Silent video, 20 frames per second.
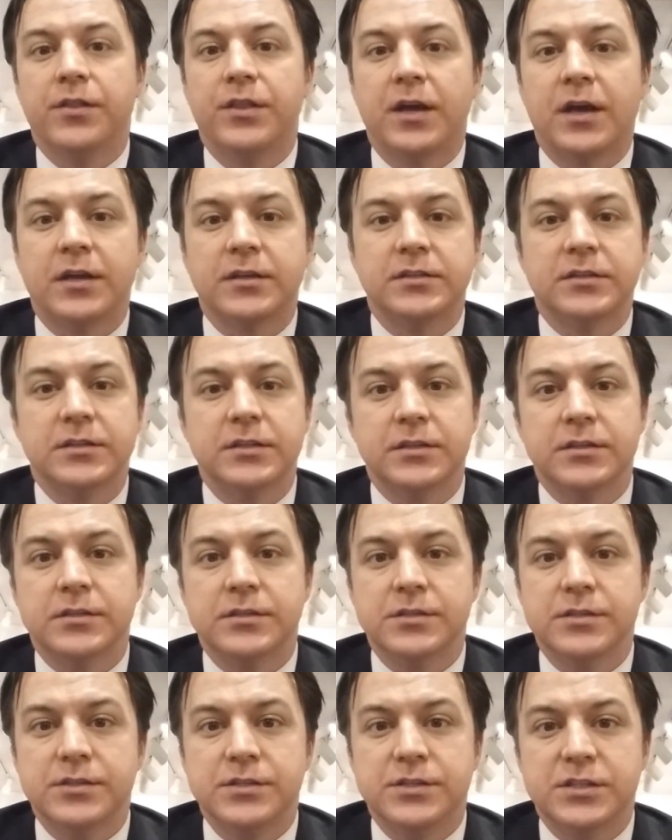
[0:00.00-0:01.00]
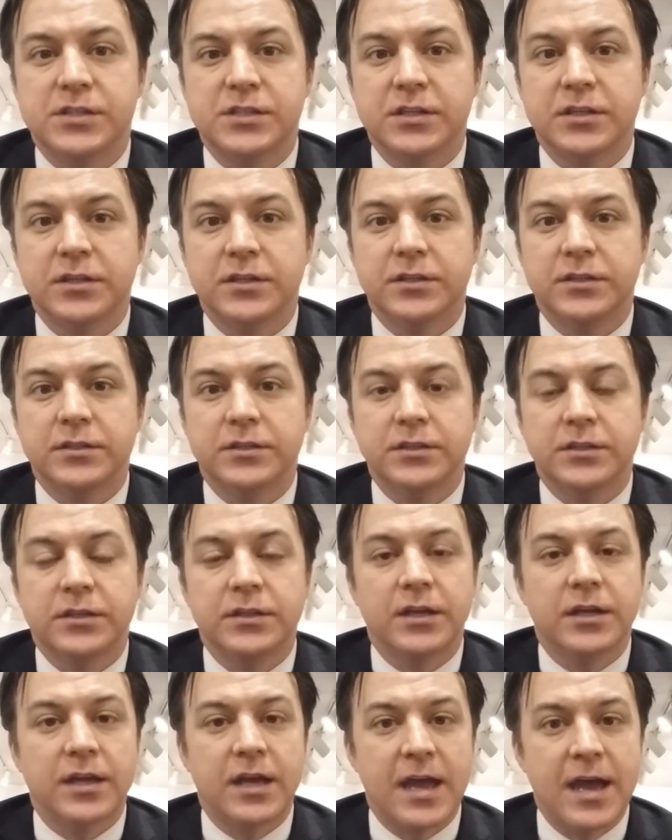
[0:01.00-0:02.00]
that is
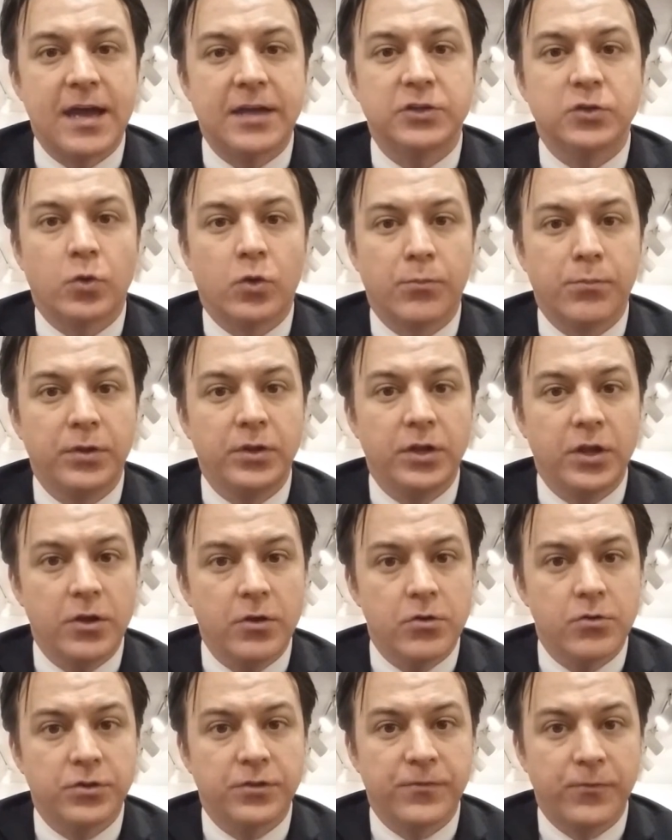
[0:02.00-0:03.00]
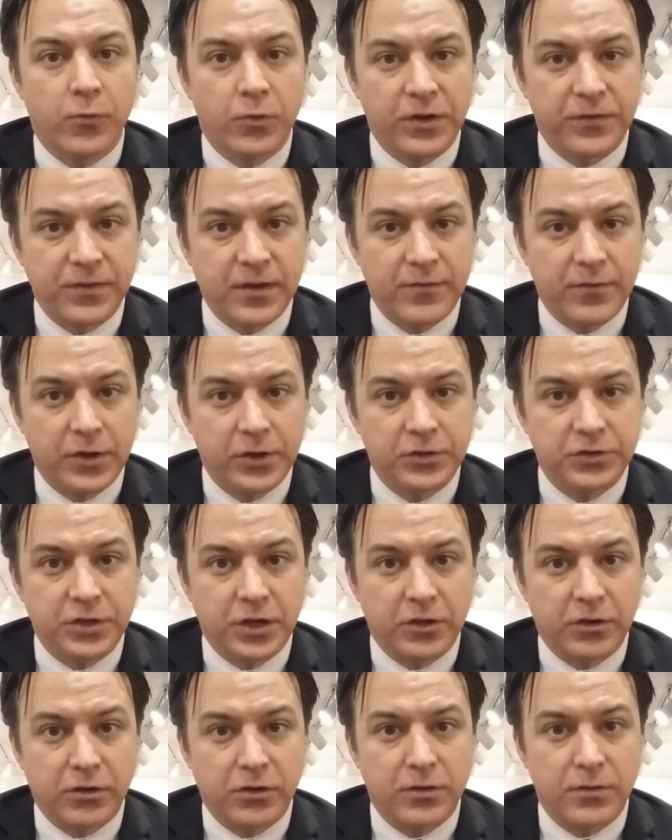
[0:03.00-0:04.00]
at or below the
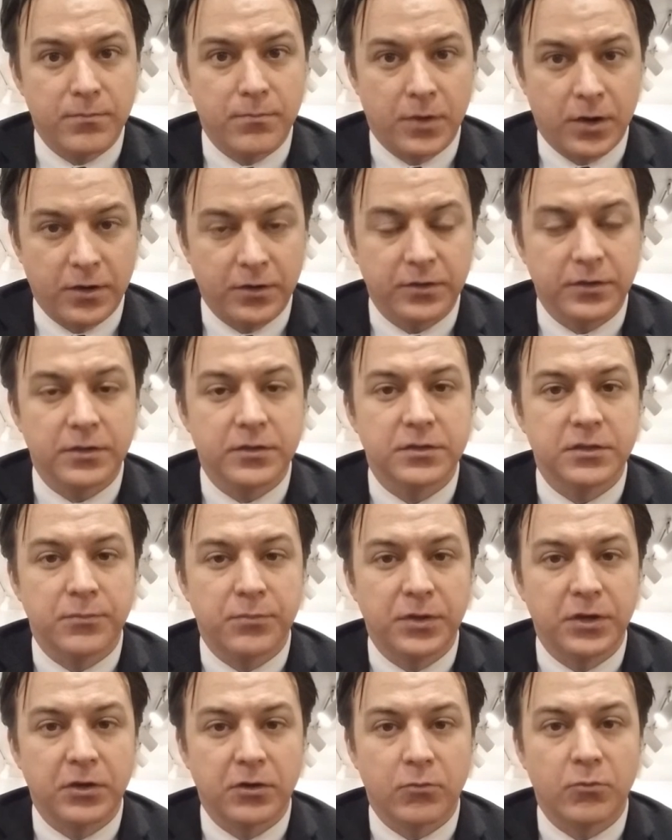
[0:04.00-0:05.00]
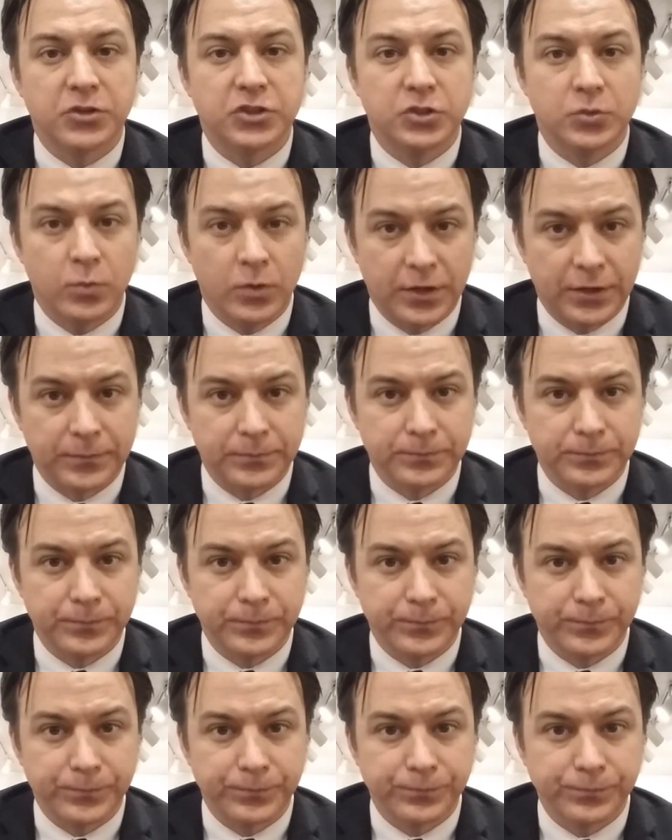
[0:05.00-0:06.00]
$4,500 mark, depending on what you want.
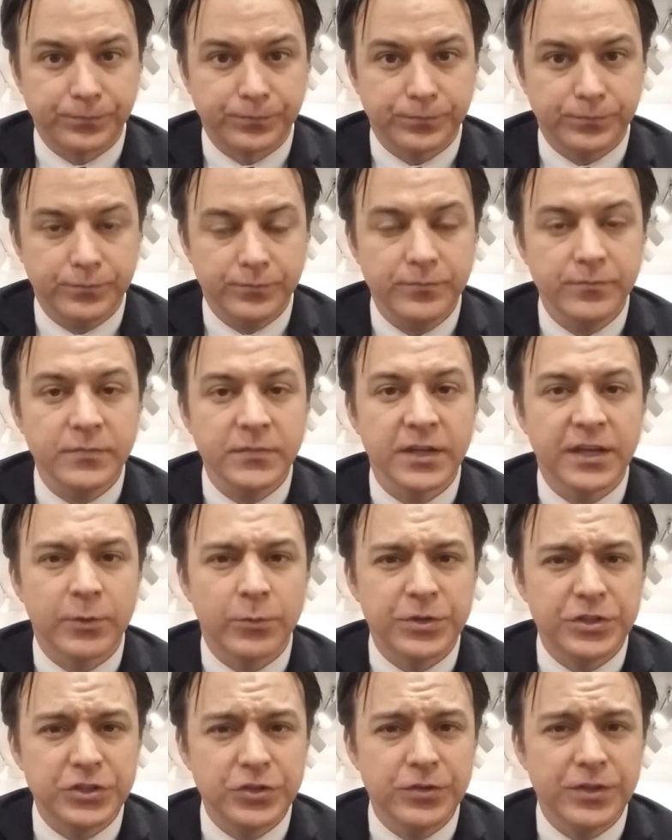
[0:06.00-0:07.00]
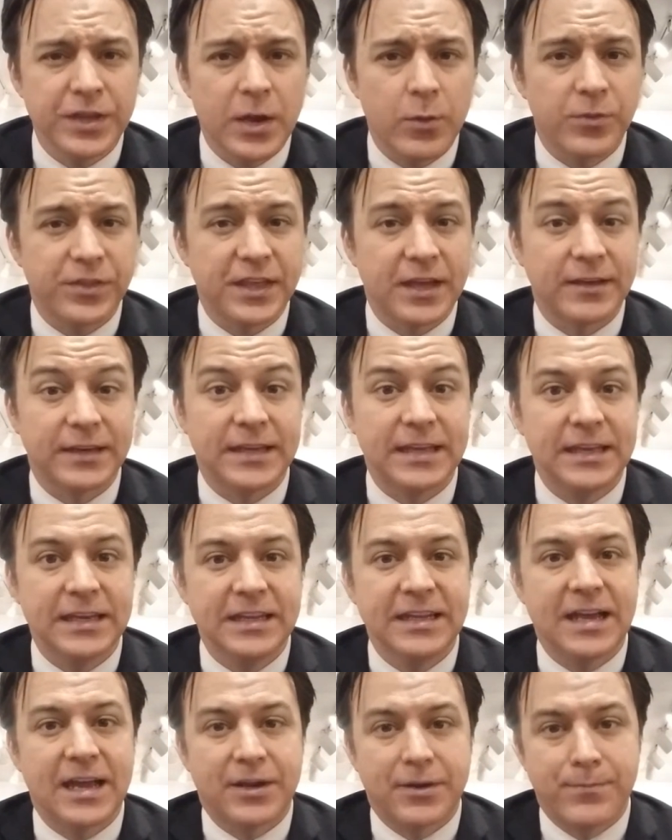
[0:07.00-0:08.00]
And we do that without
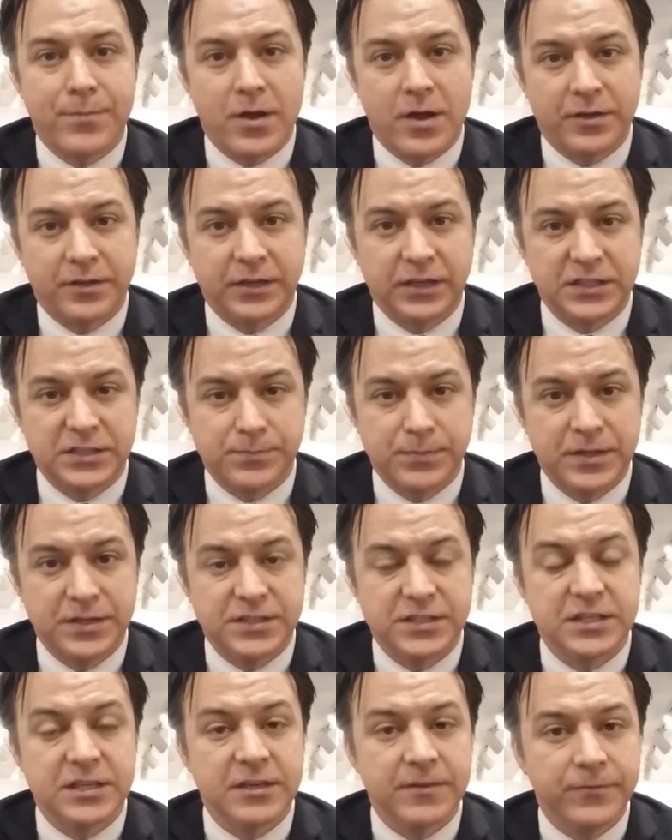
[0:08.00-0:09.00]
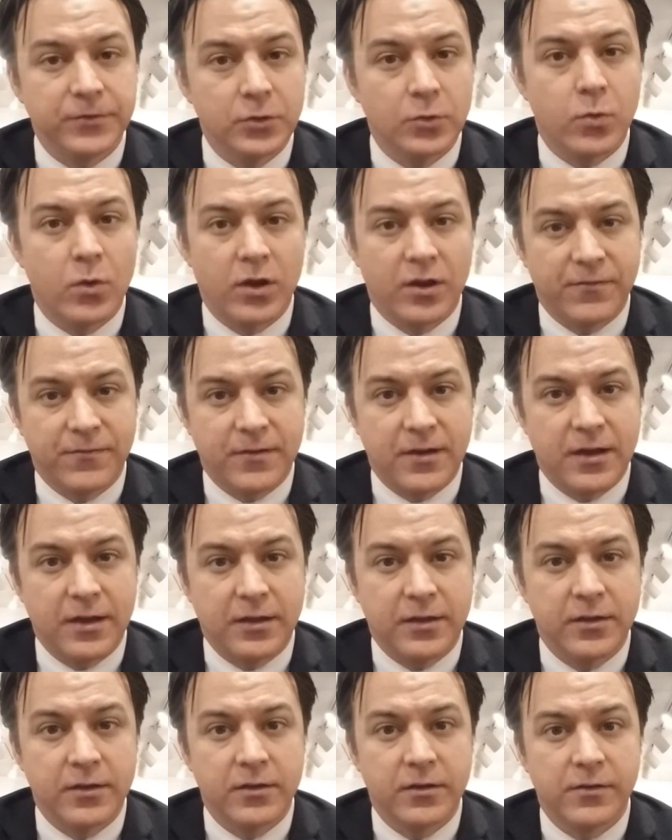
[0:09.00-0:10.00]
any out-of-pocket expense if you
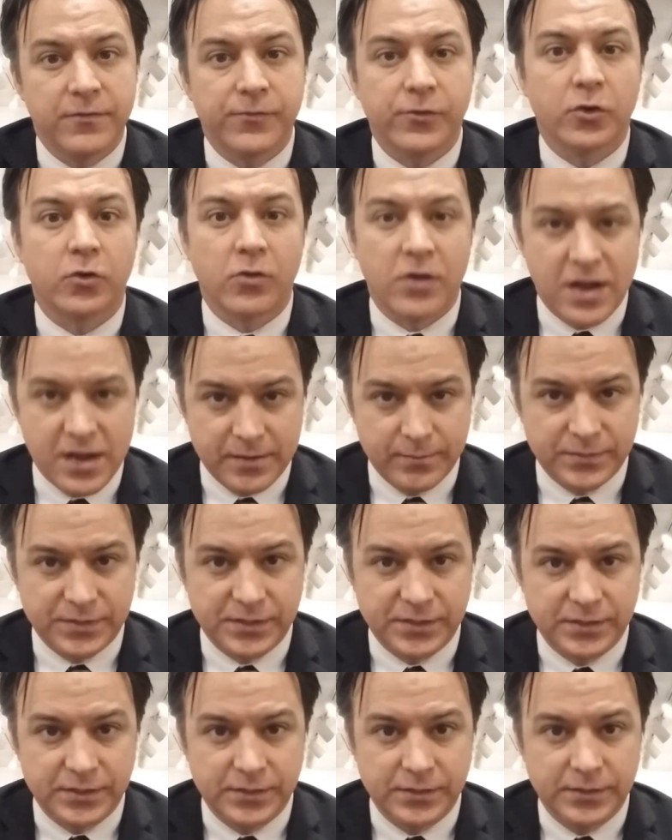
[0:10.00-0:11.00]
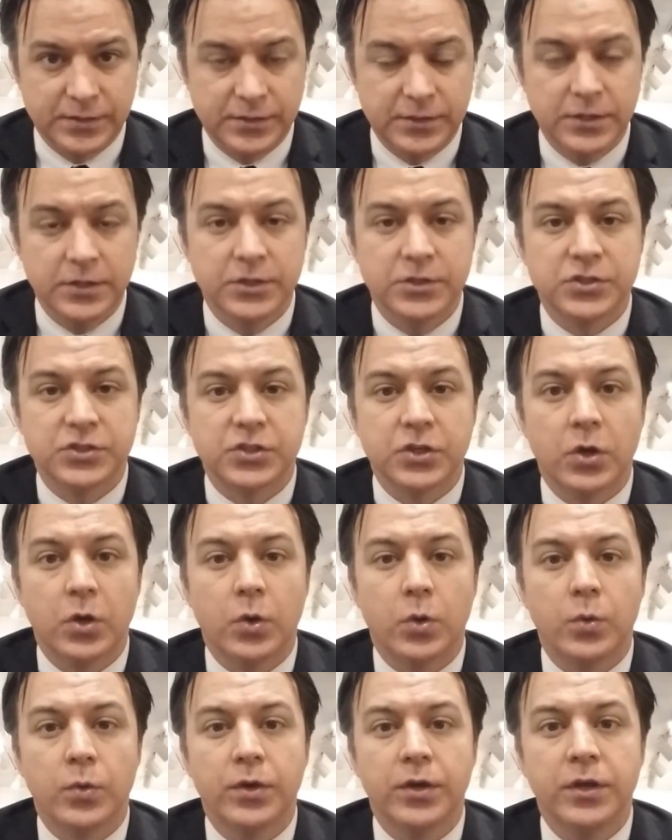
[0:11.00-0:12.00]
qualify for crimes.
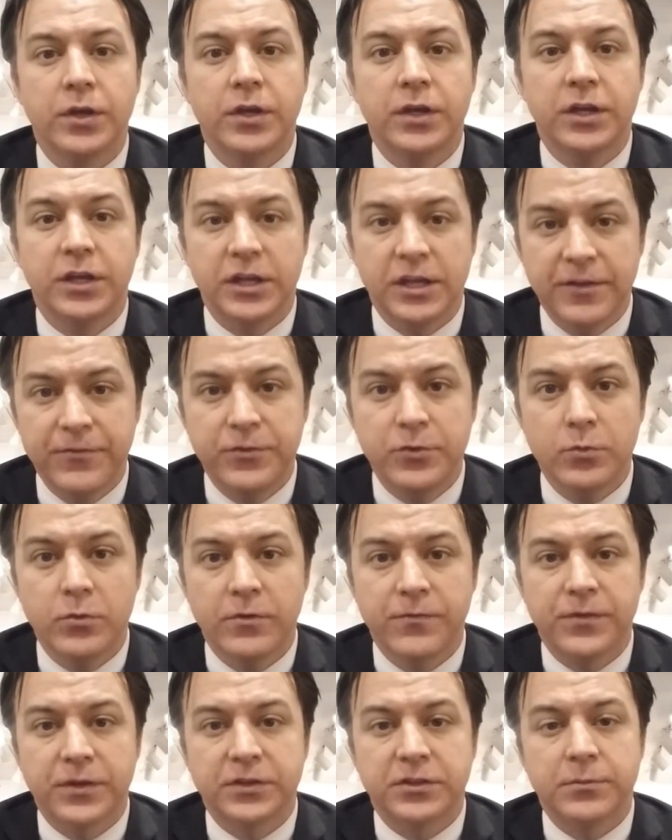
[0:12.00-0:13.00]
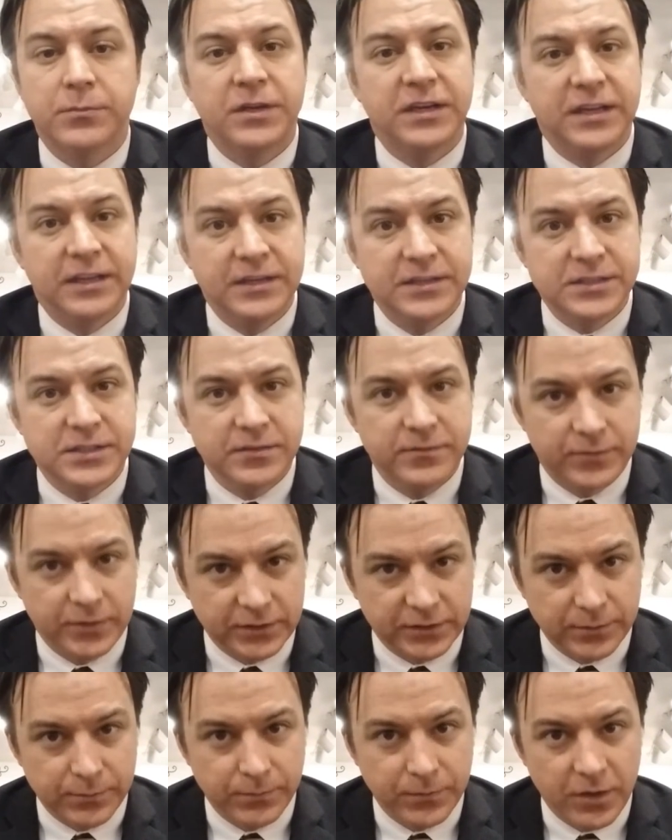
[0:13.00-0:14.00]
So if you are a victim, an innocent
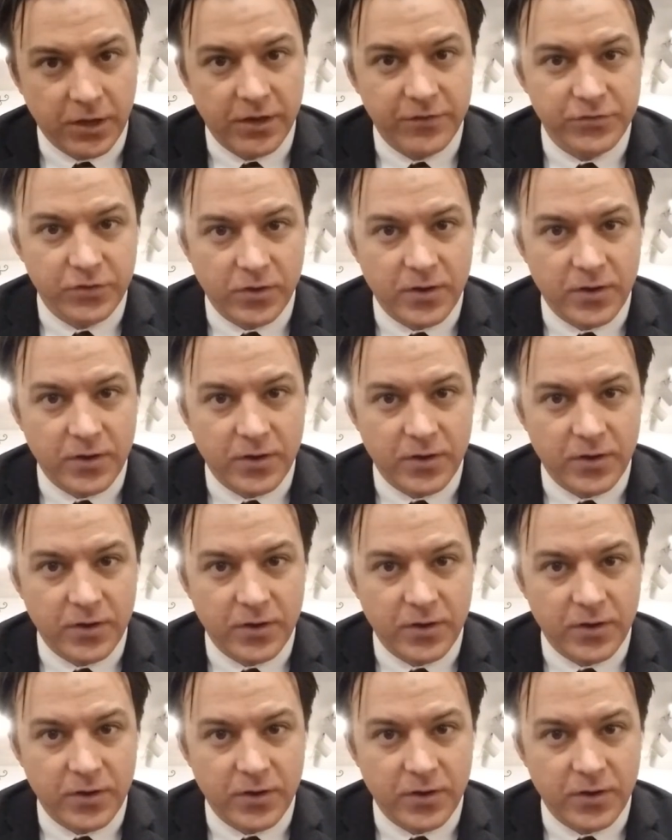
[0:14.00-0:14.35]
victim of